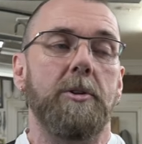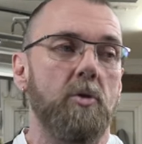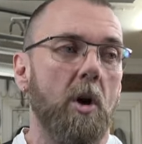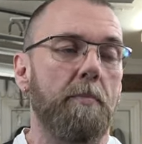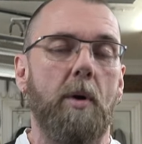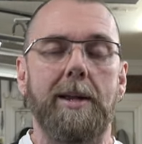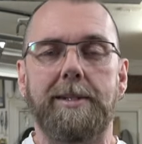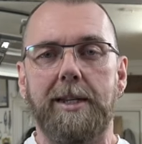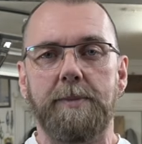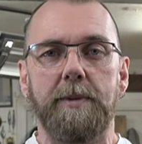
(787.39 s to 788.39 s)
The drill
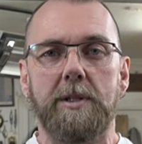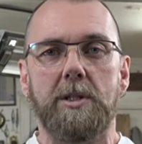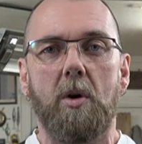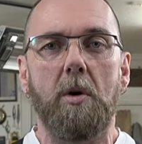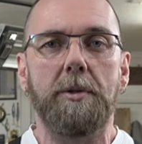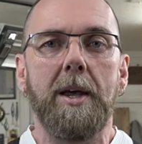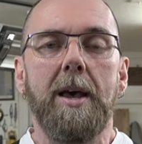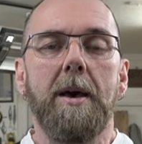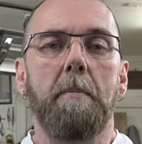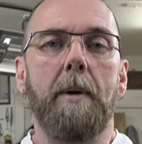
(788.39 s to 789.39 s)
press has been sold
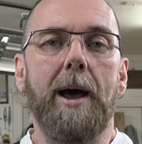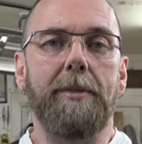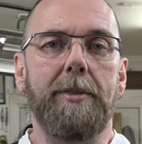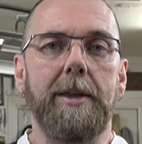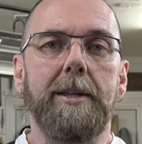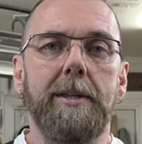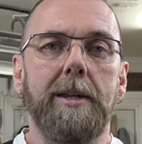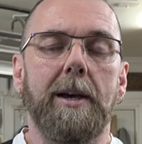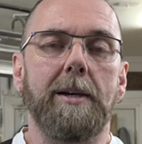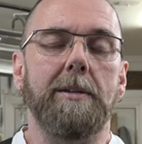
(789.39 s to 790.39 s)
but
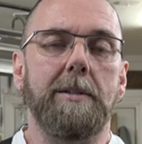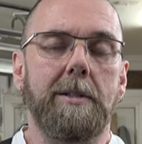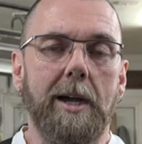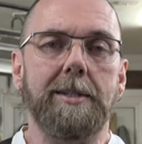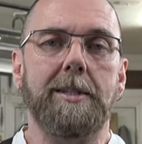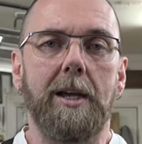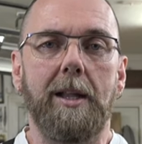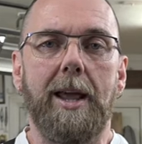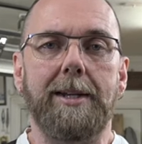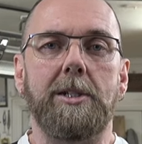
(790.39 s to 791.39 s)
the uh, dust
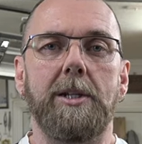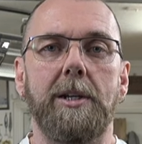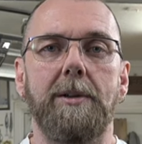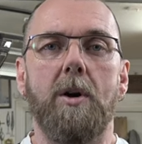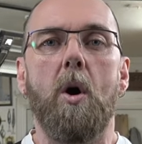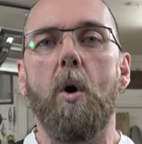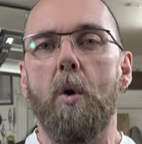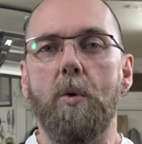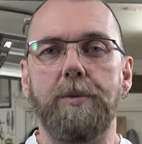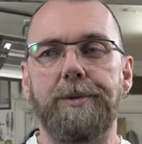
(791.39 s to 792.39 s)
collection
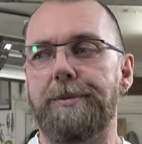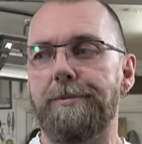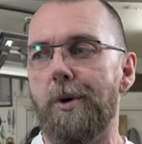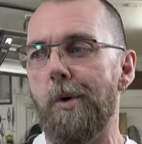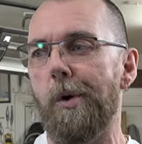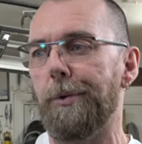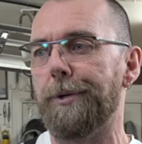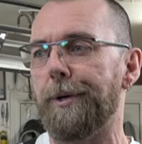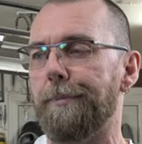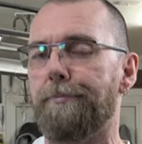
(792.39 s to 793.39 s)
hose
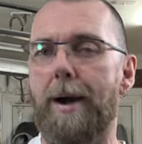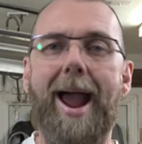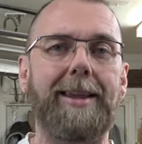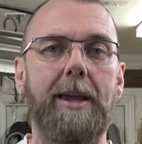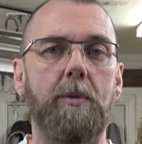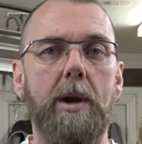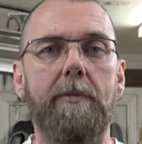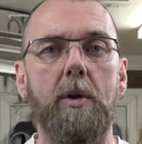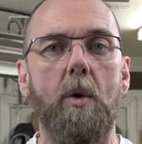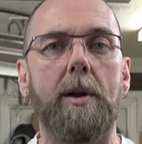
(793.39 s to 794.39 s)
holder bracket,
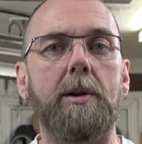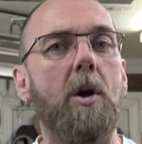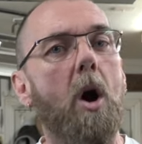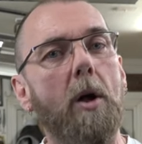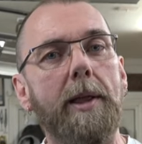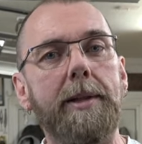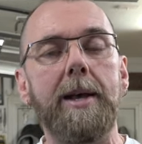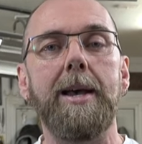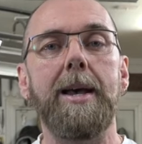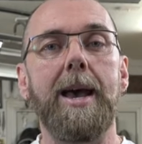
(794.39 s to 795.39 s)
whatever you want to call it,
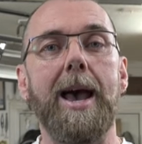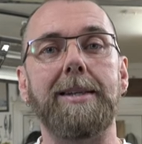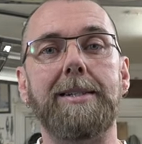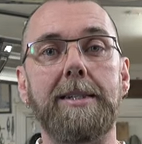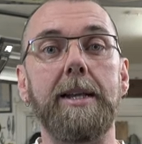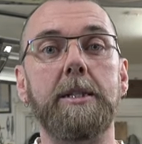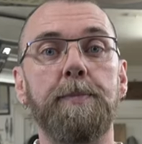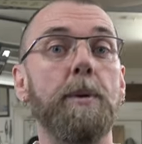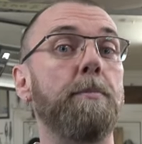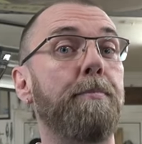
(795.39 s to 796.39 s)
has since
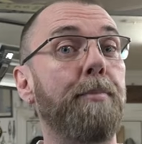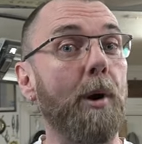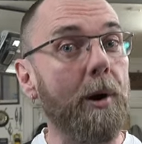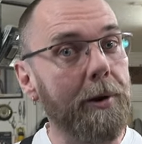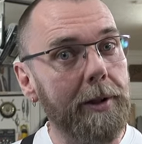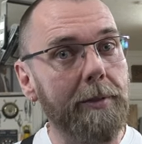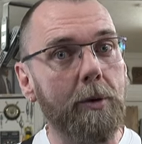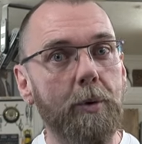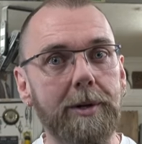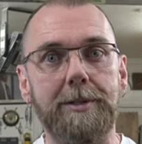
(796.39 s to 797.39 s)
been burned in
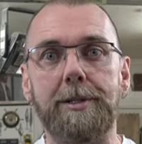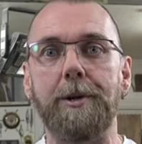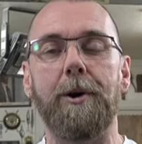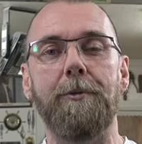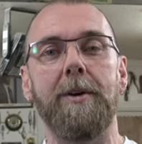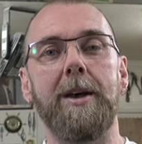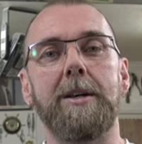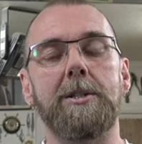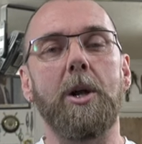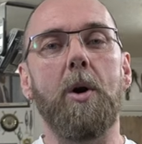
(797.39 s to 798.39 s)
the wood stove.
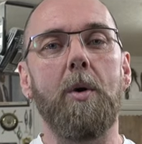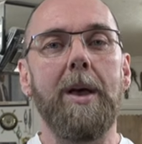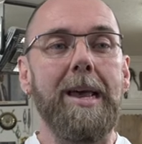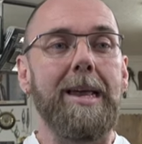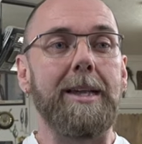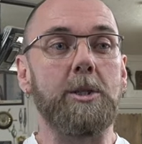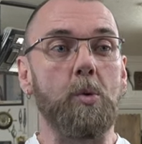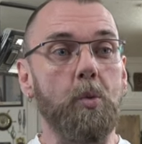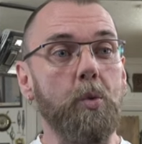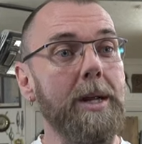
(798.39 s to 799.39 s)
So it's
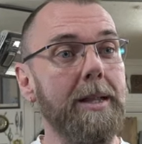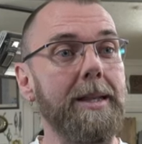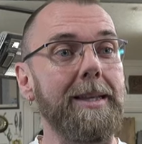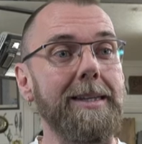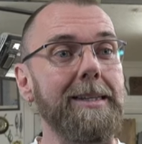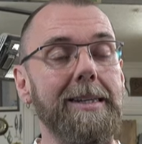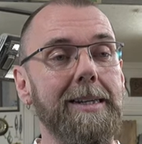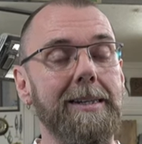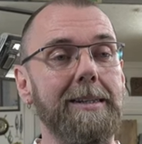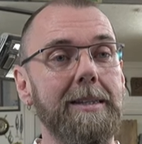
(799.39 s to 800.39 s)
really, uh,
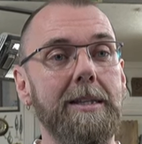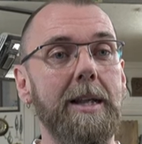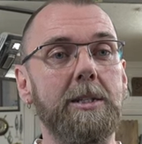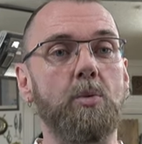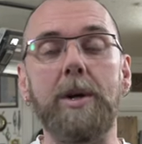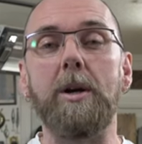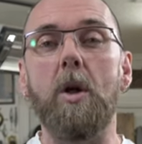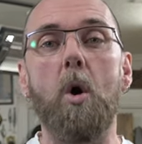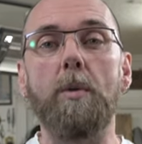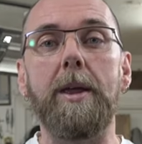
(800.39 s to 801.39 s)
it, its
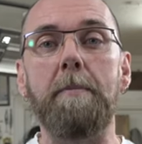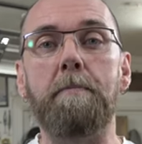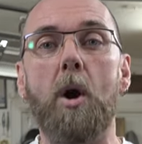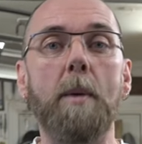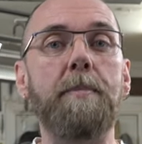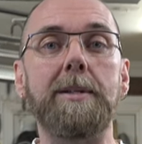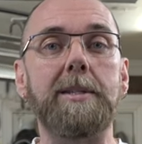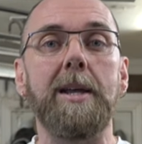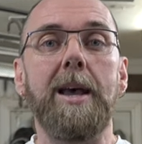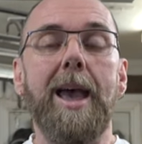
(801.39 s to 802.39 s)
real only
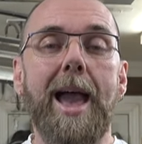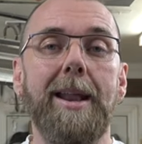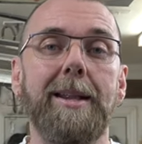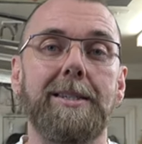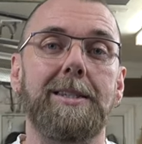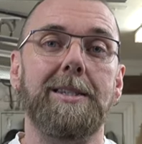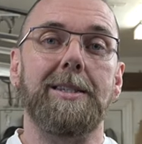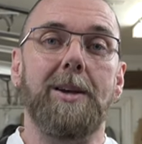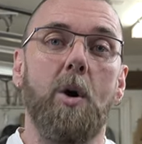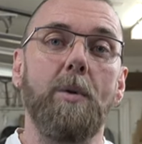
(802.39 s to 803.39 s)
purpose and
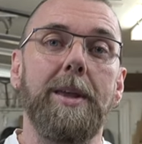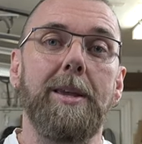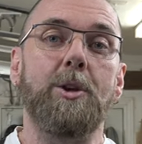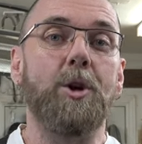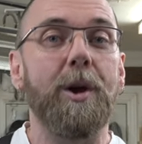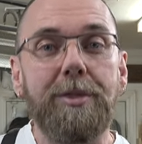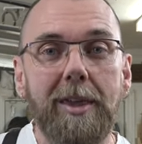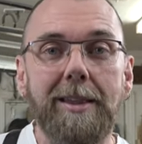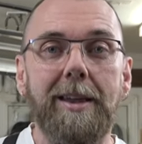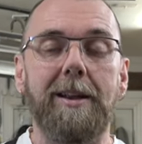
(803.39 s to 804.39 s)
its only good
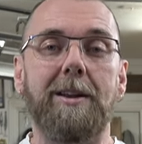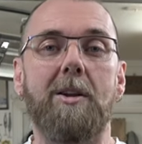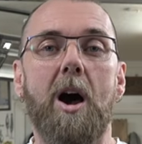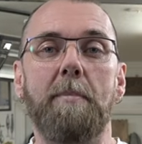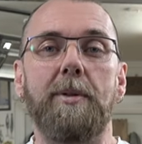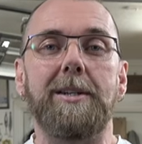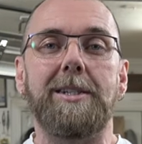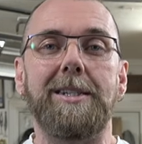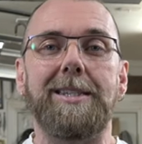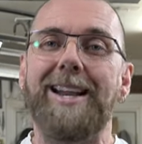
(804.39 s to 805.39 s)
thing that it
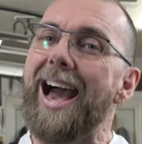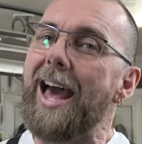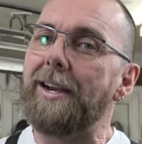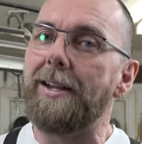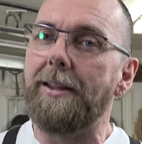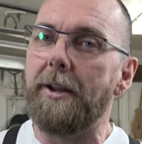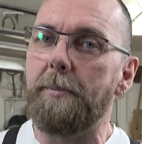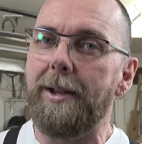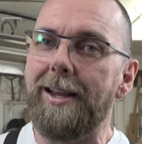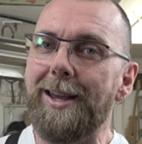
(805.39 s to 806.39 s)
accomplished is it added a
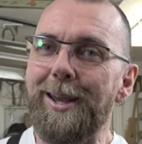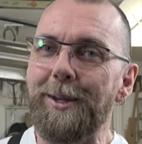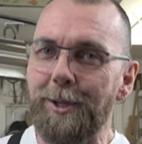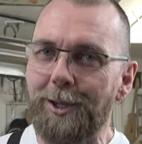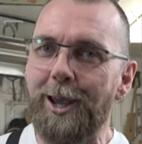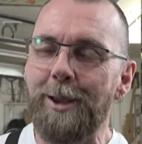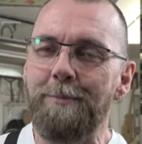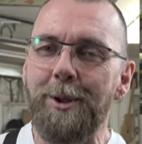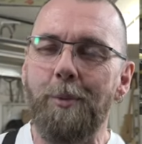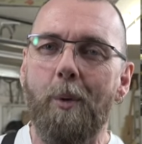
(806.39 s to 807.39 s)
little bit of heat to
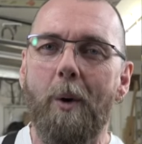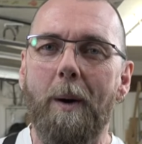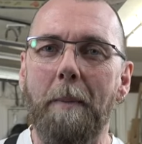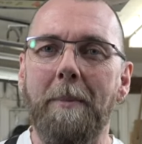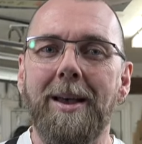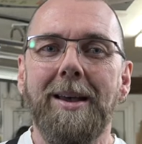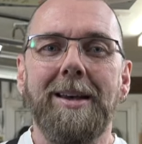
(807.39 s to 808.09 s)
keep me warm.